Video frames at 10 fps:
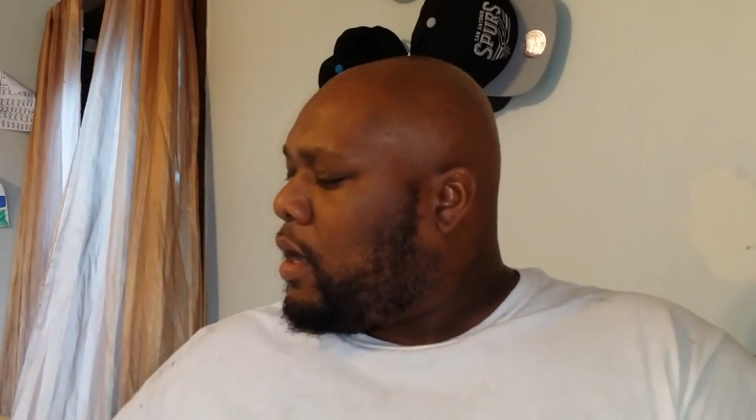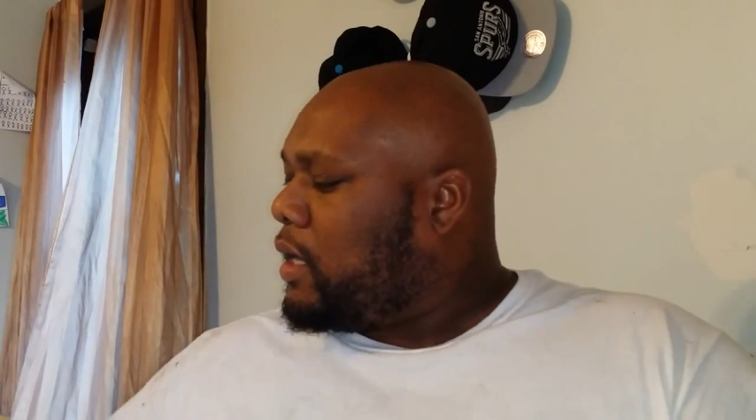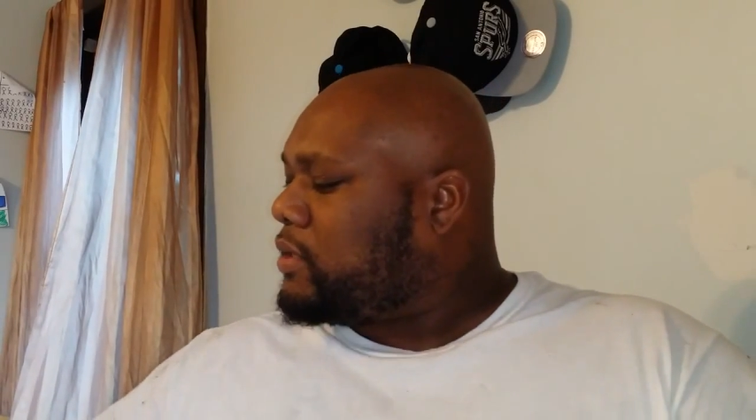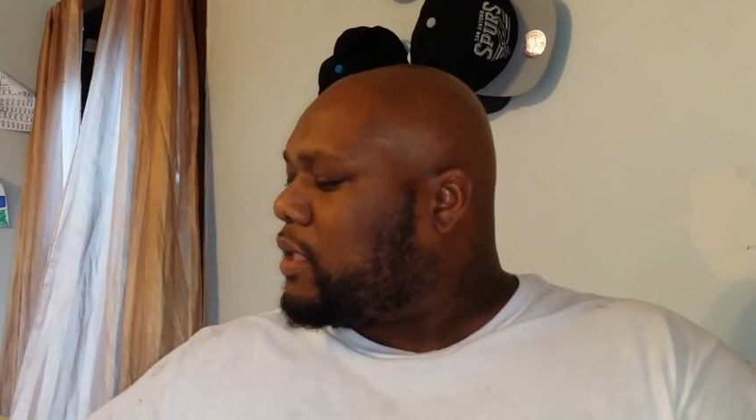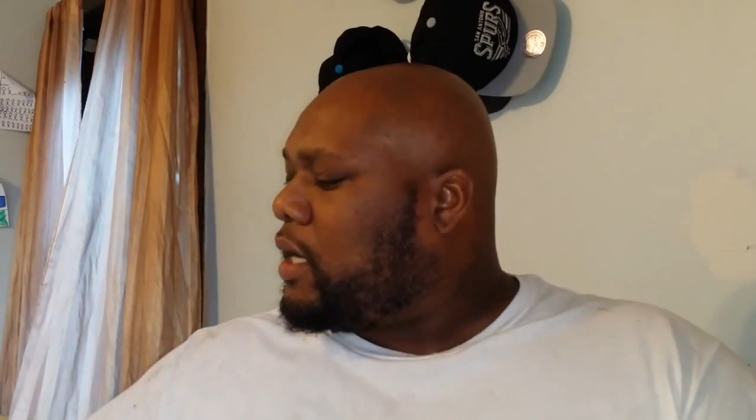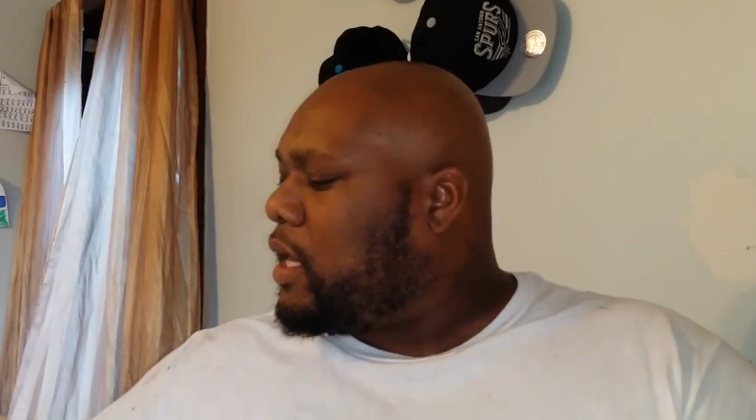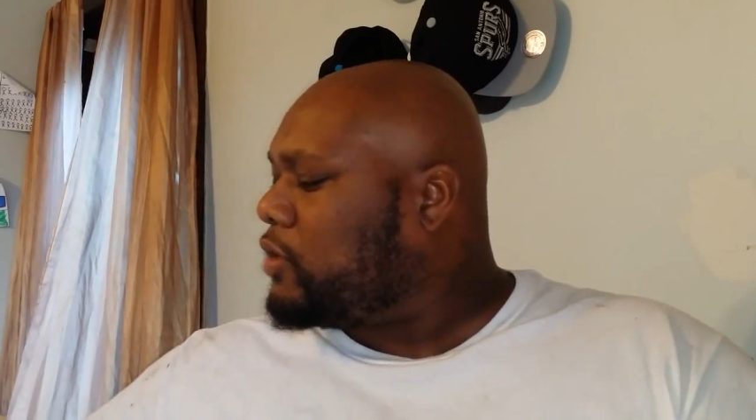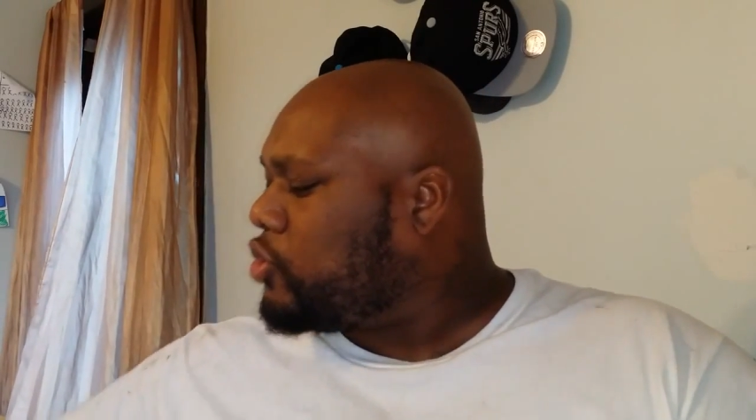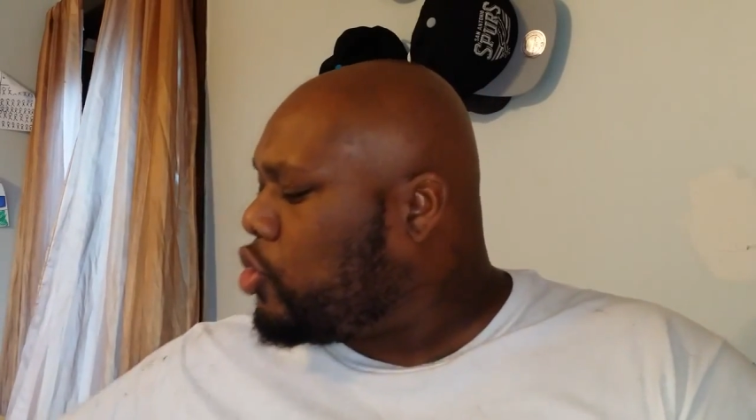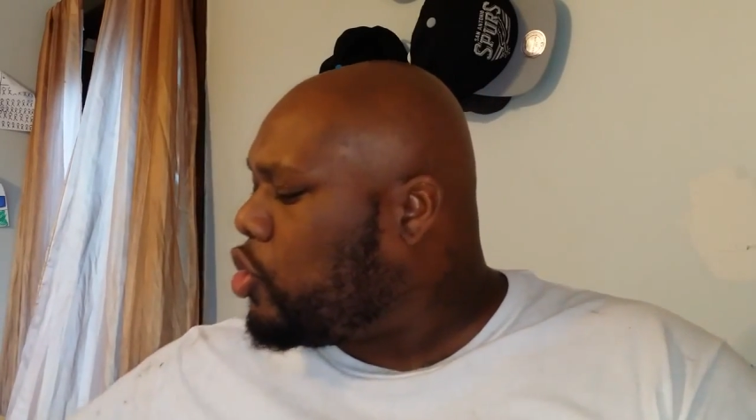Let's see,
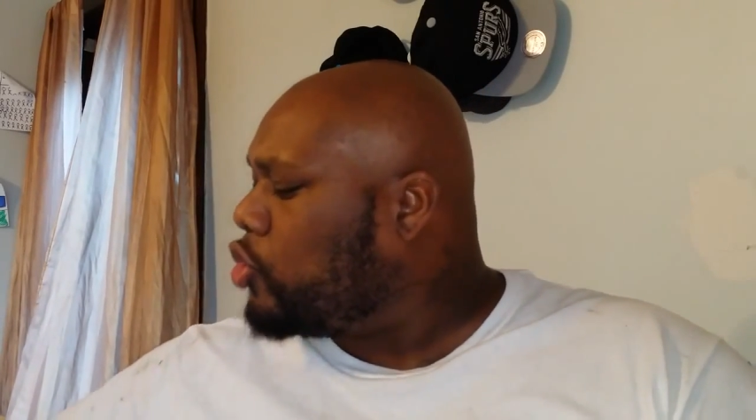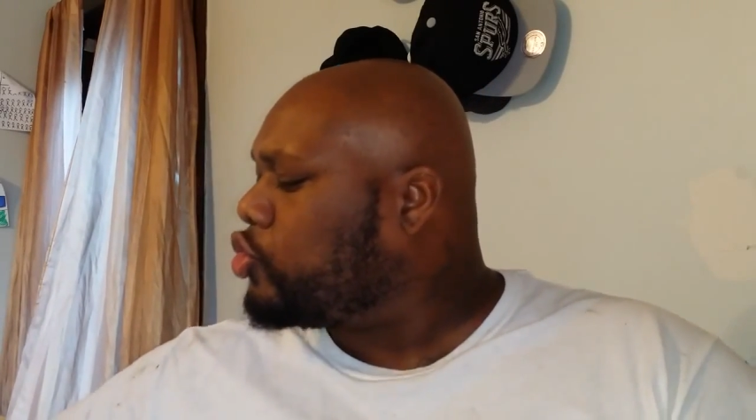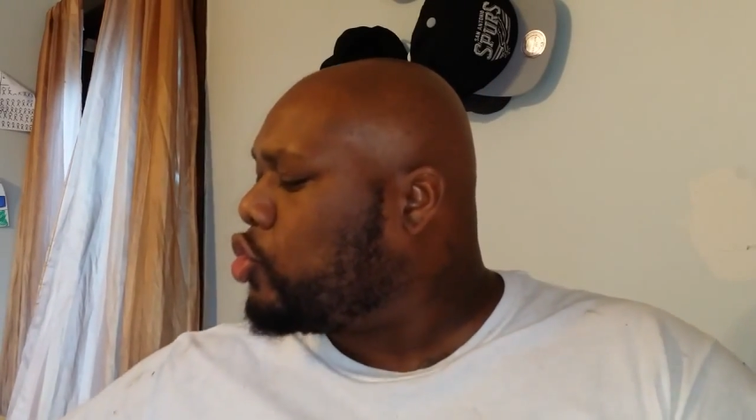let's see, let's